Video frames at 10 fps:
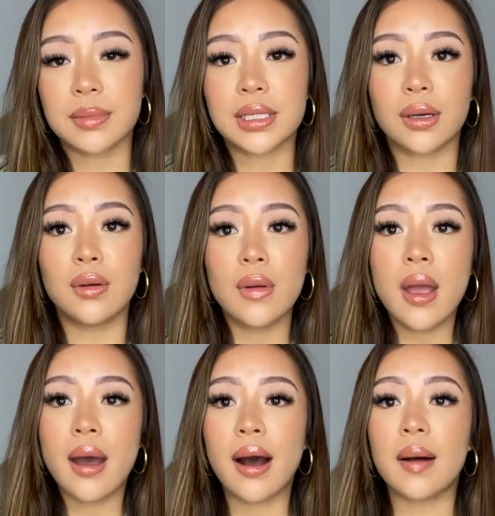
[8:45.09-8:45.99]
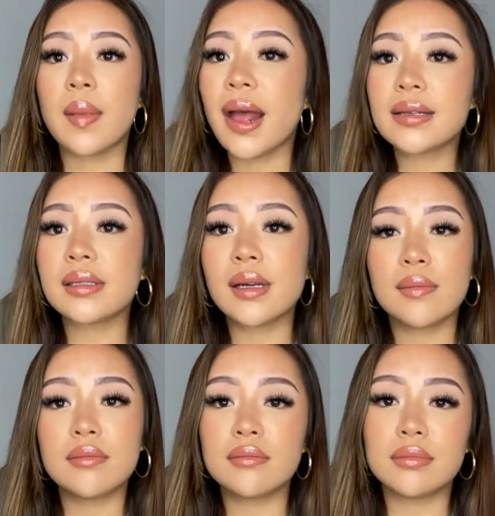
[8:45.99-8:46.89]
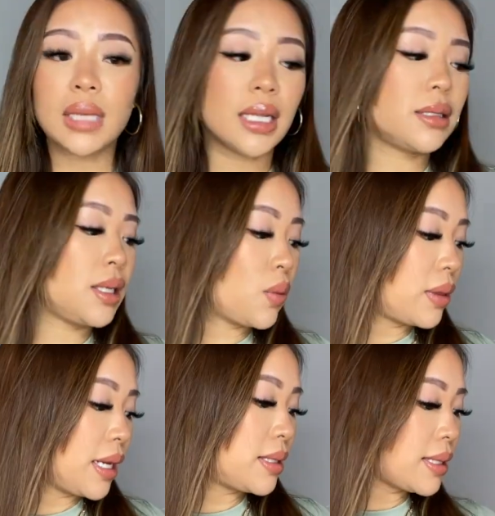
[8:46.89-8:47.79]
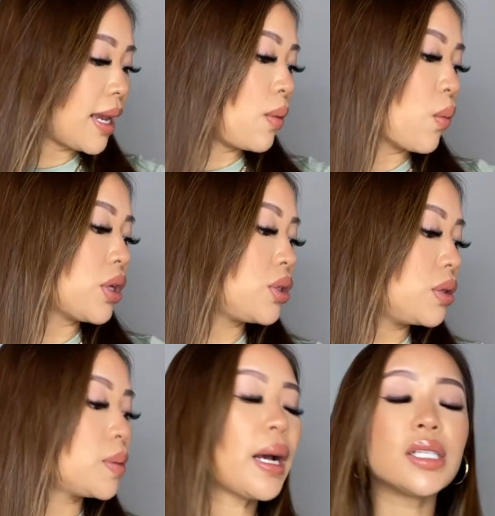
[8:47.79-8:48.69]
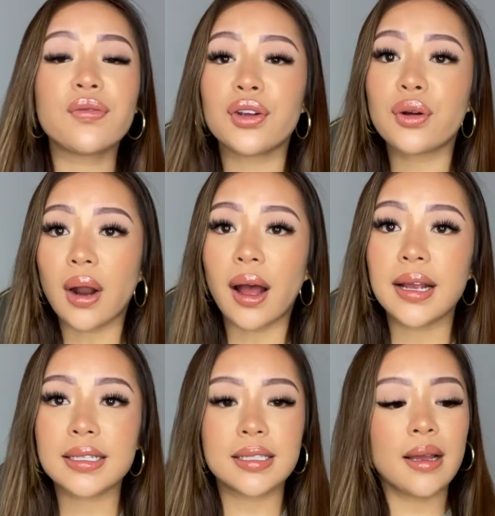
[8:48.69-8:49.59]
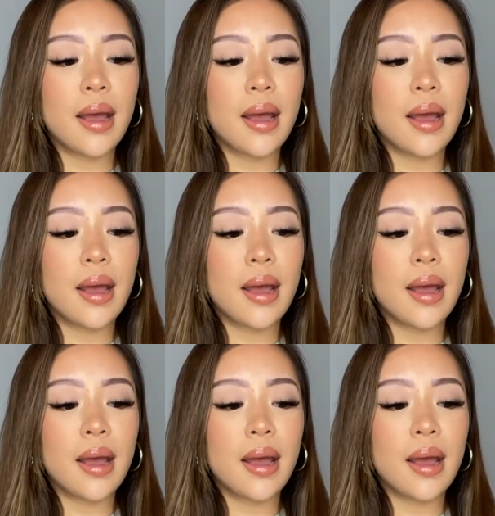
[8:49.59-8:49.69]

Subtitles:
So ask them and see what they say and what suits best for your eyes.